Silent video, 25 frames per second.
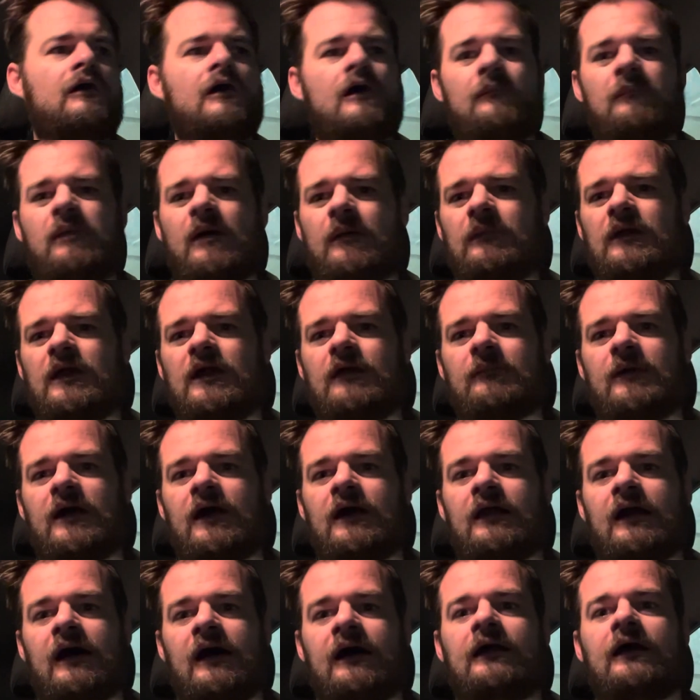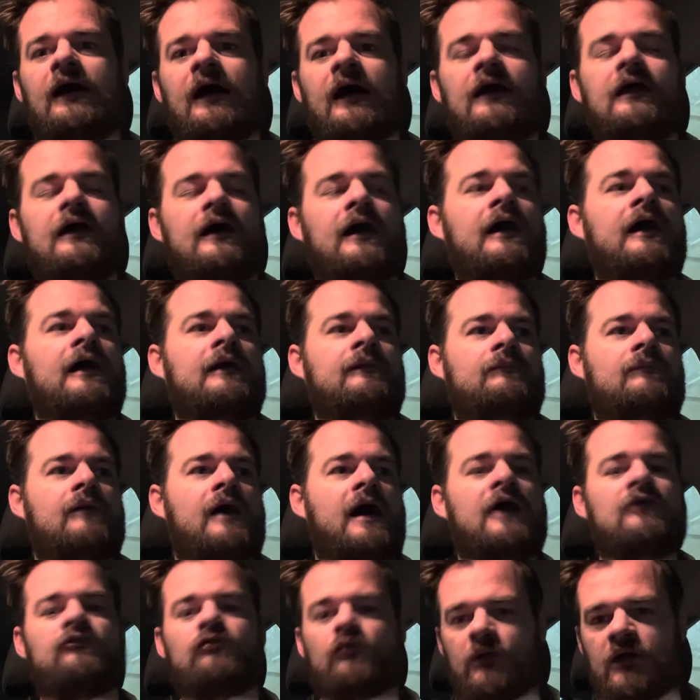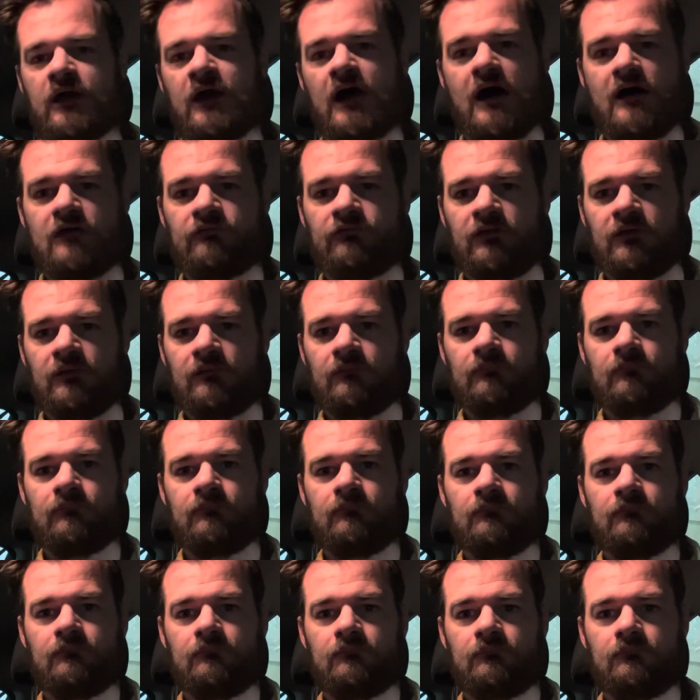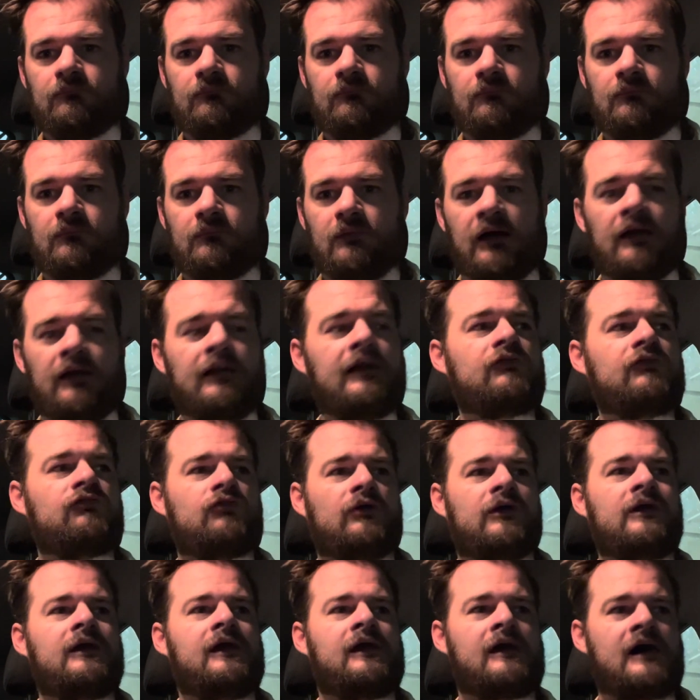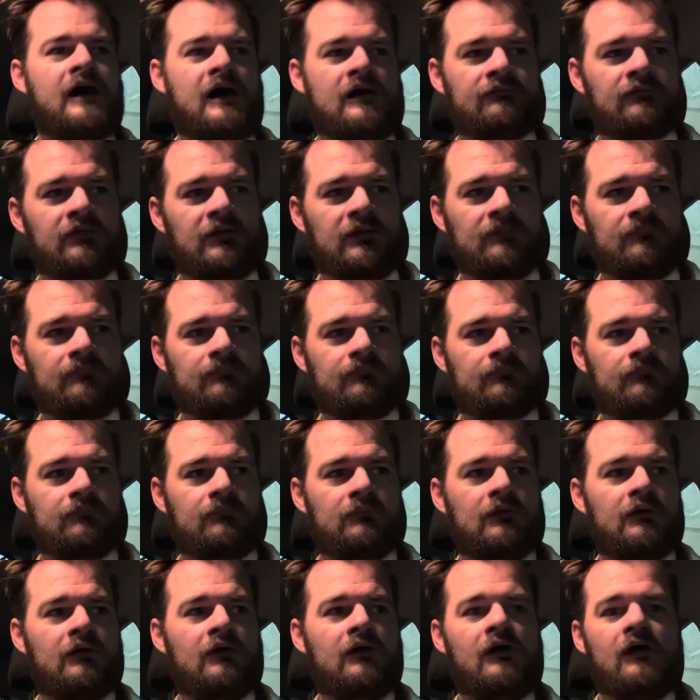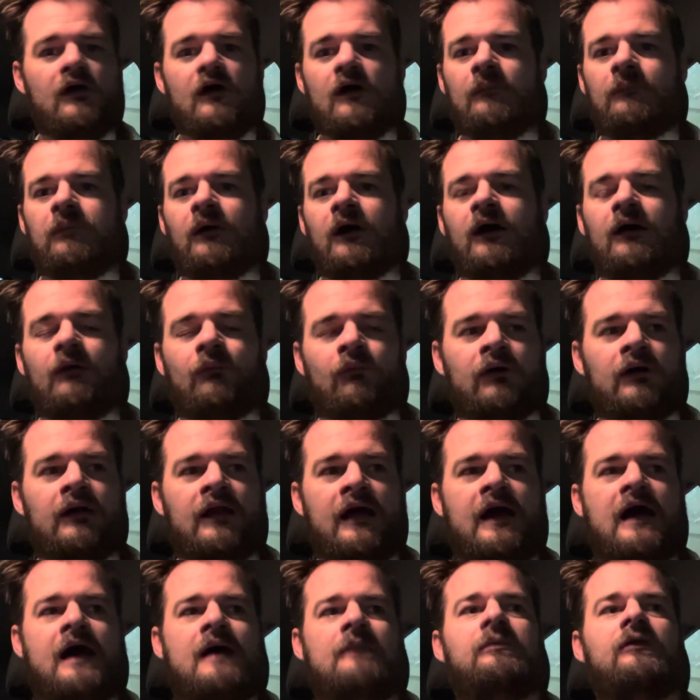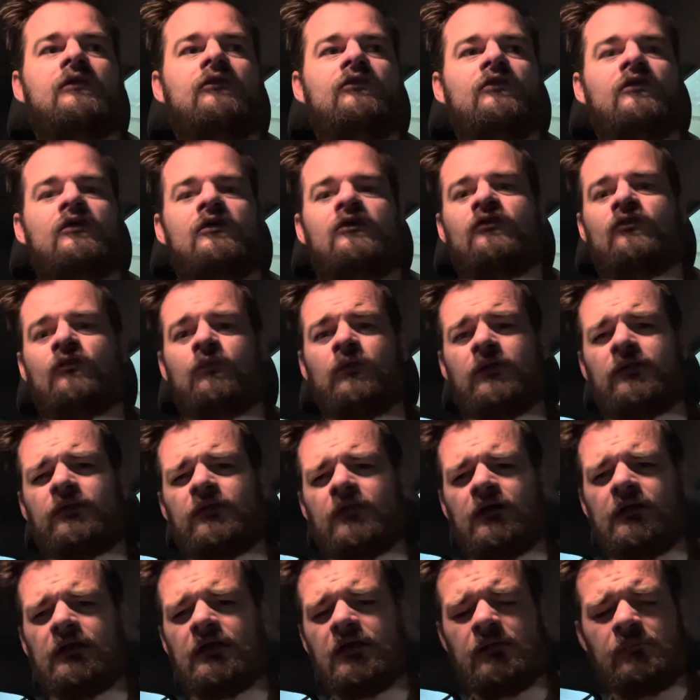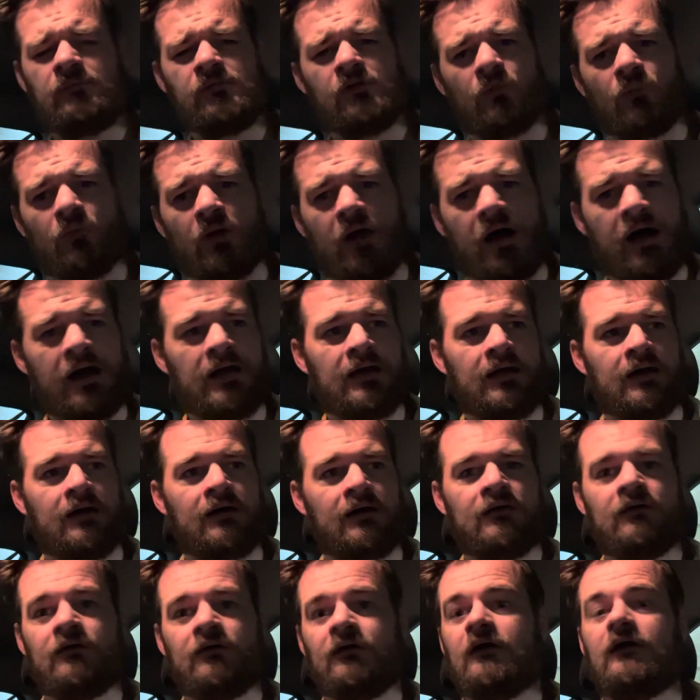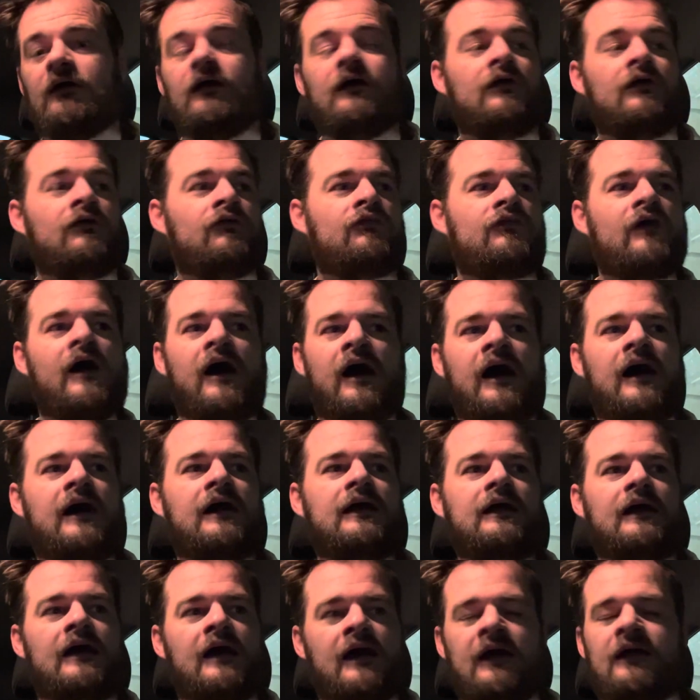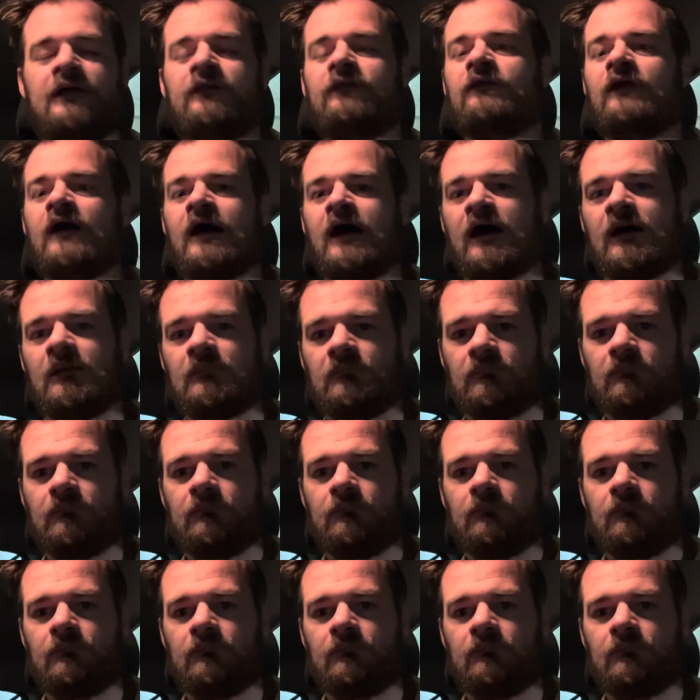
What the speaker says: But me, man, I drink coffee. I like drinking coffee. But what happens is, with the name Uriah, is I end up